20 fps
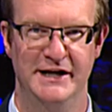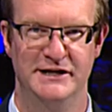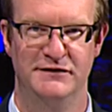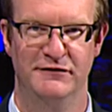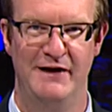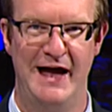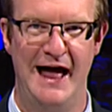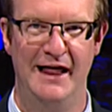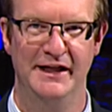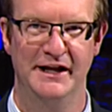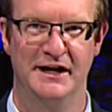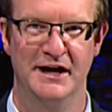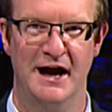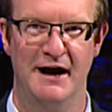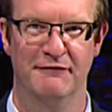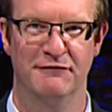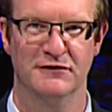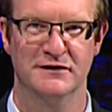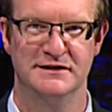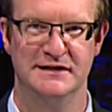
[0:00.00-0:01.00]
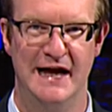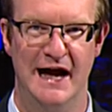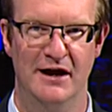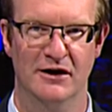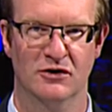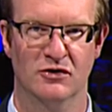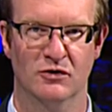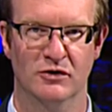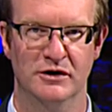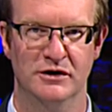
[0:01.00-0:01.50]
At your Valley Conference now,
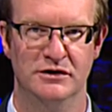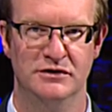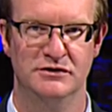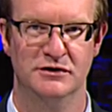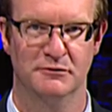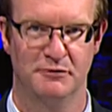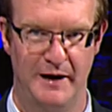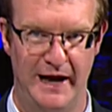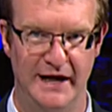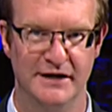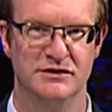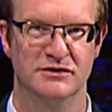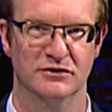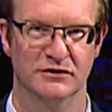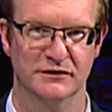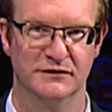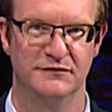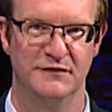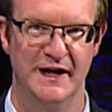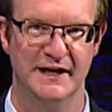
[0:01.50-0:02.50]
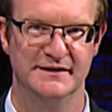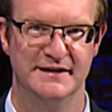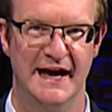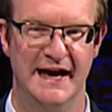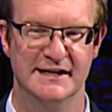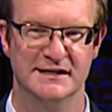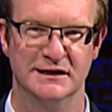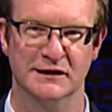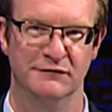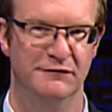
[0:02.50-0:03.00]
and according to Drew Pasteur's
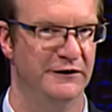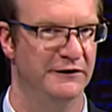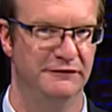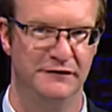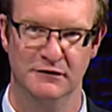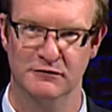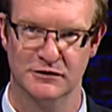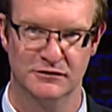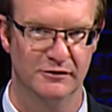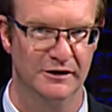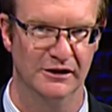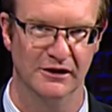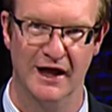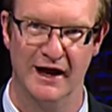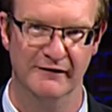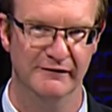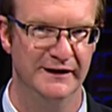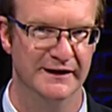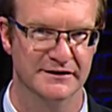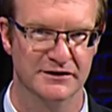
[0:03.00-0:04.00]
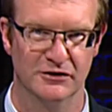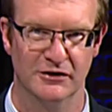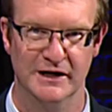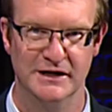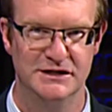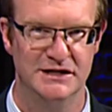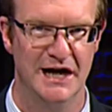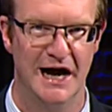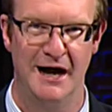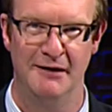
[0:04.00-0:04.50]
Fantastic 50, which we love, he does a
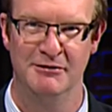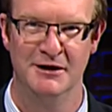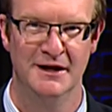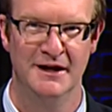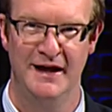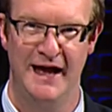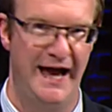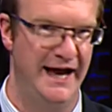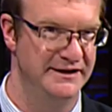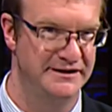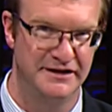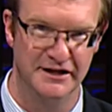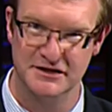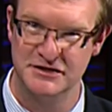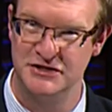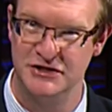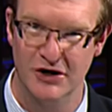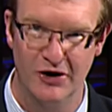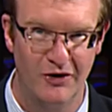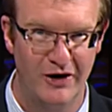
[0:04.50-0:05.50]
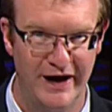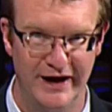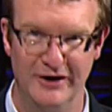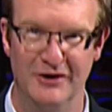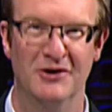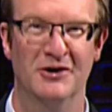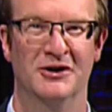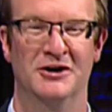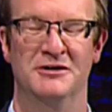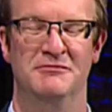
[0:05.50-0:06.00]
great job, as does Joe
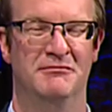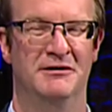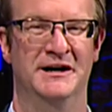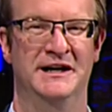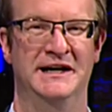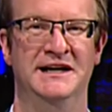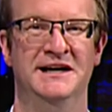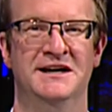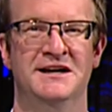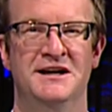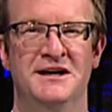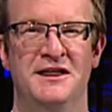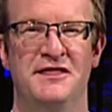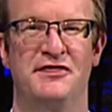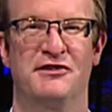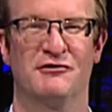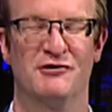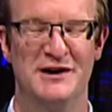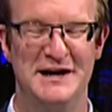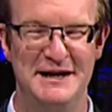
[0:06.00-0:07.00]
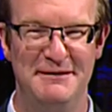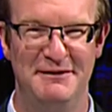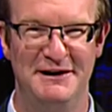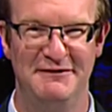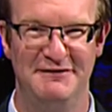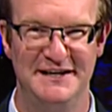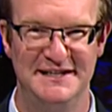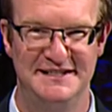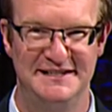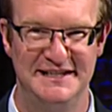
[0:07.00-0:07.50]
Eitel, our good buddy. Three
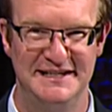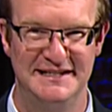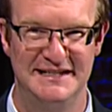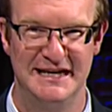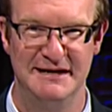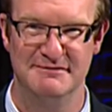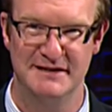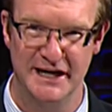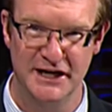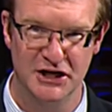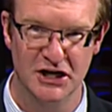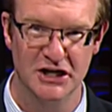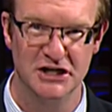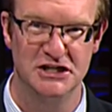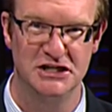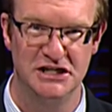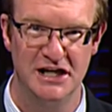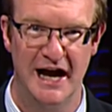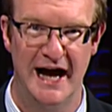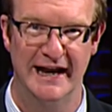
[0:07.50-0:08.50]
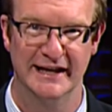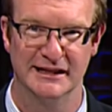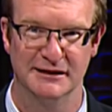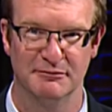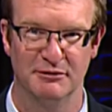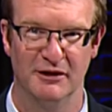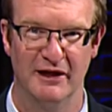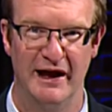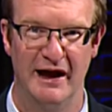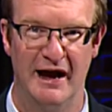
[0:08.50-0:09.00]
BBC teams, a good shot at the
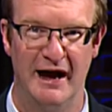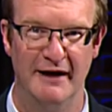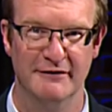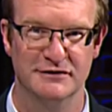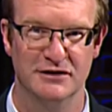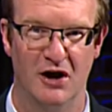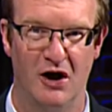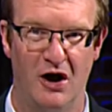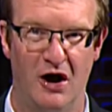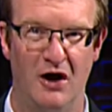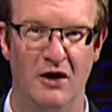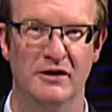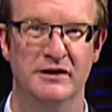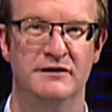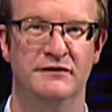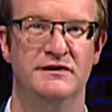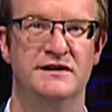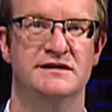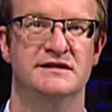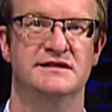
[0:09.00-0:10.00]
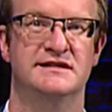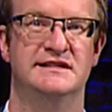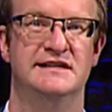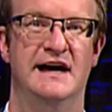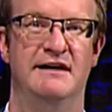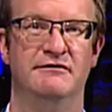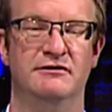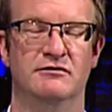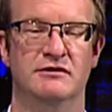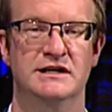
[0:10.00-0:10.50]
playoffs, all in Division
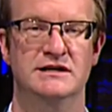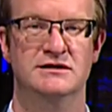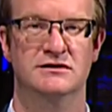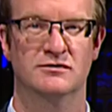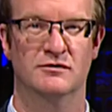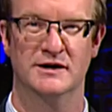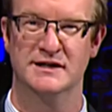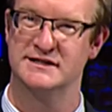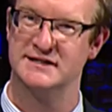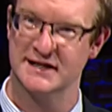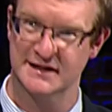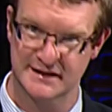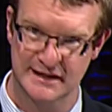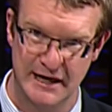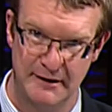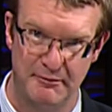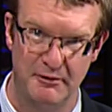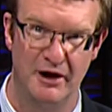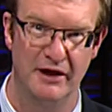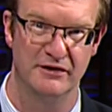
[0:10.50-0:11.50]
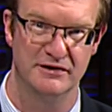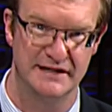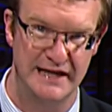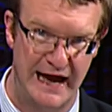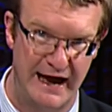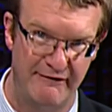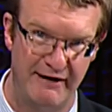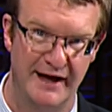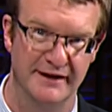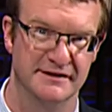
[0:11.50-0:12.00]
7, Region 26. A couple others
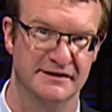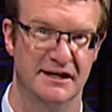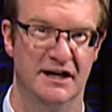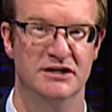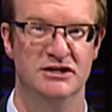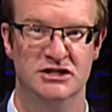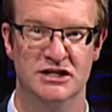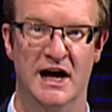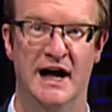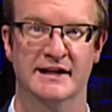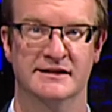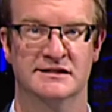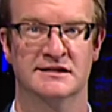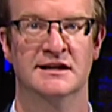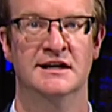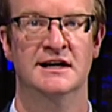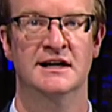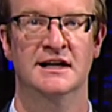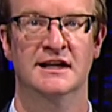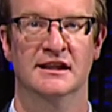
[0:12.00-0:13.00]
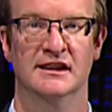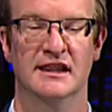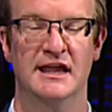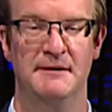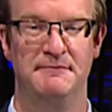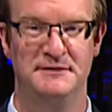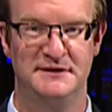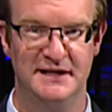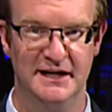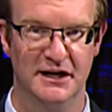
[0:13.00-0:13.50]
have outside shots.
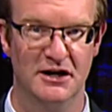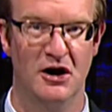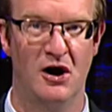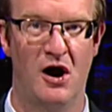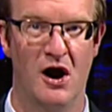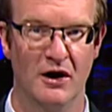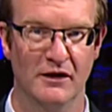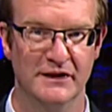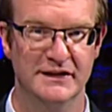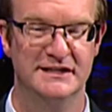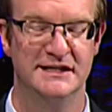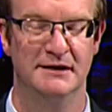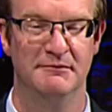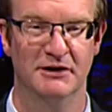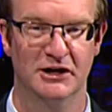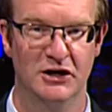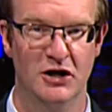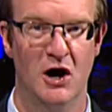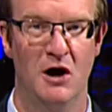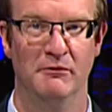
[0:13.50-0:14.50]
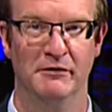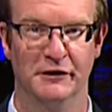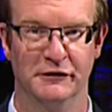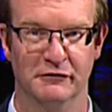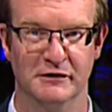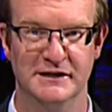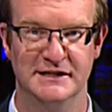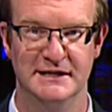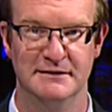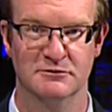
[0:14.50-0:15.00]
Leipsic, Arlington, McComb, the
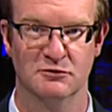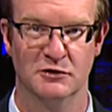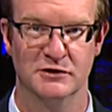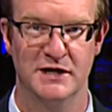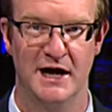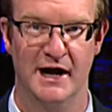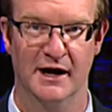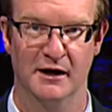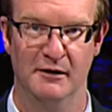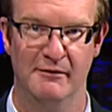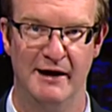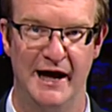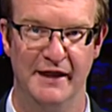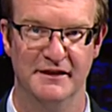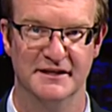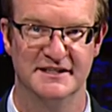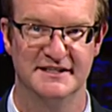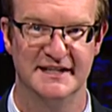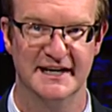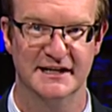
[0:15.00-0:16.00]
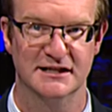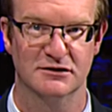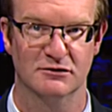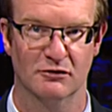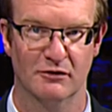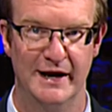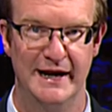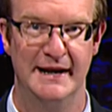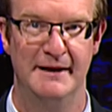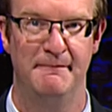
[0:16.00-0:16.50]
three teams we're talking about, and the
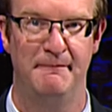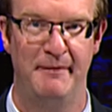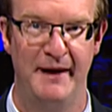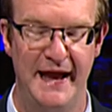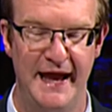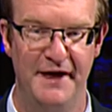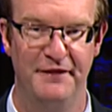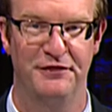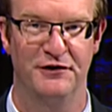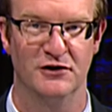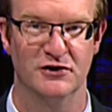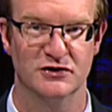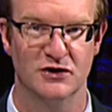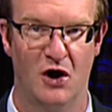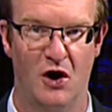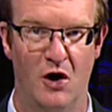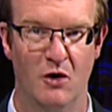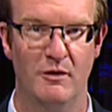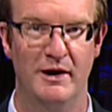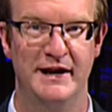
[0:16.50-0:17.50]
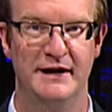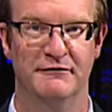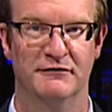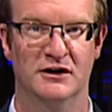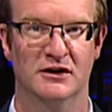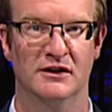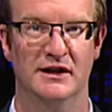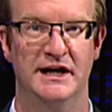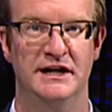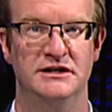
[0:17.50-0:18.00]
sixth-rated Panthers already have
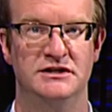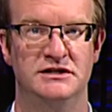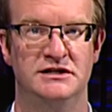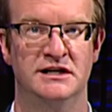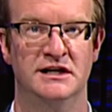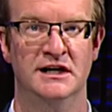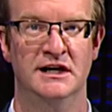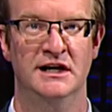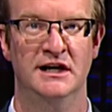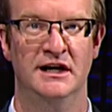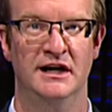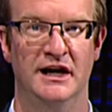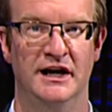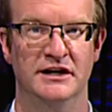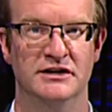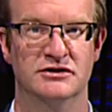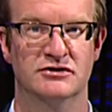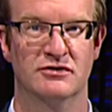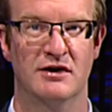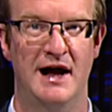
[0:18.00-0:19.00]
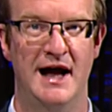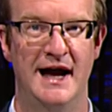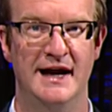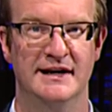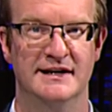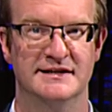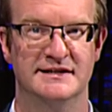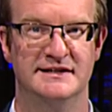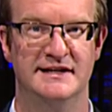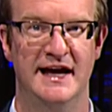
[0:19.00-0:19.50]
clinched and
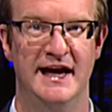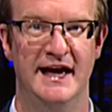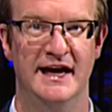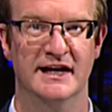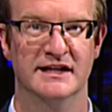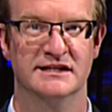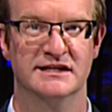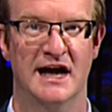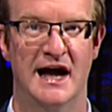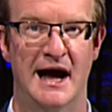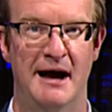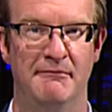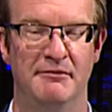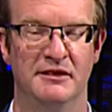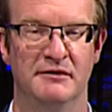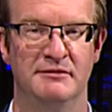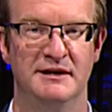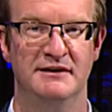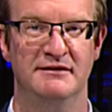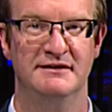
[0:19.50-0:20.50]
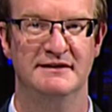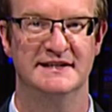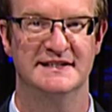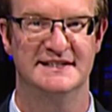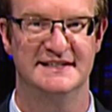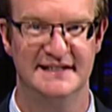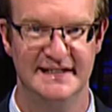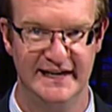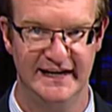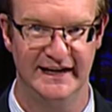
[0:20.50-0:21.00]
trying to stay atop the
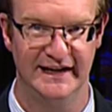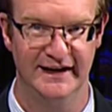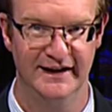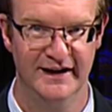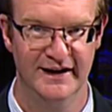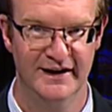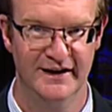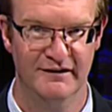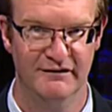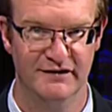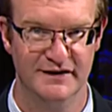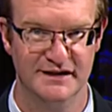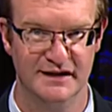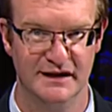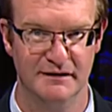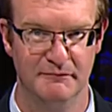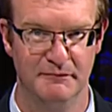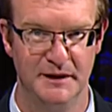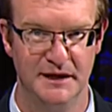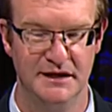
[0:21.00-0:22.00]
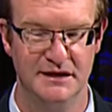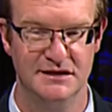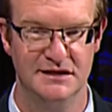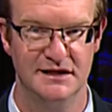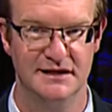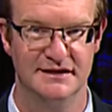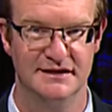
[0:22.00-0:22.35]
BBC, visiting PG